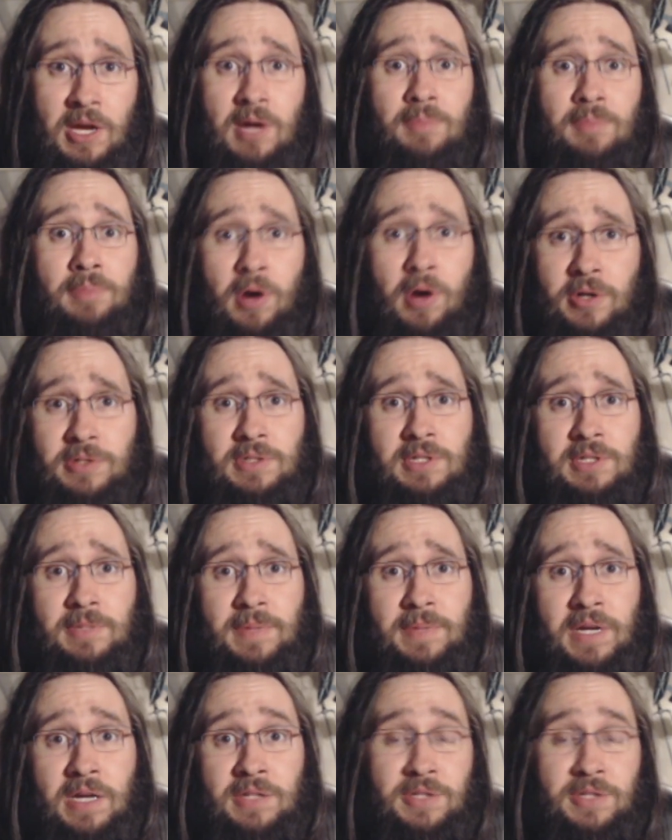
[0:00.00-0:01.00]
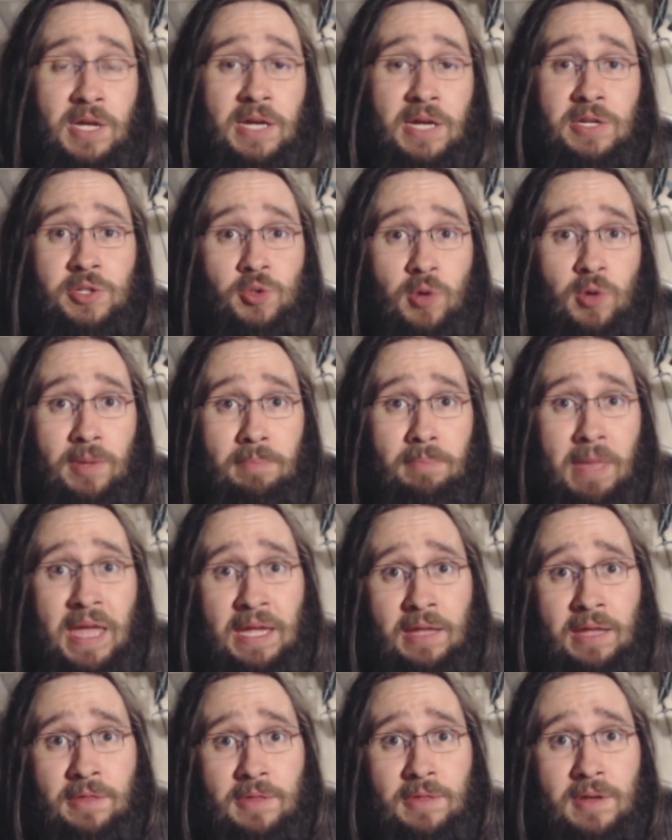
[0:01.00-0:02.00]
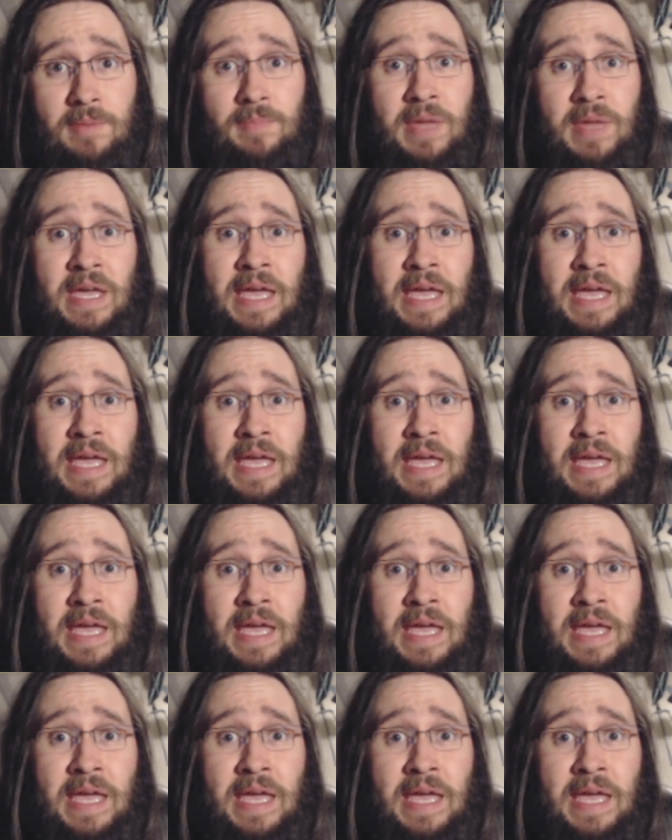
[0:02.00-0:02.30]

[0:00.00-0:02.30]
partially because I enjoy making them,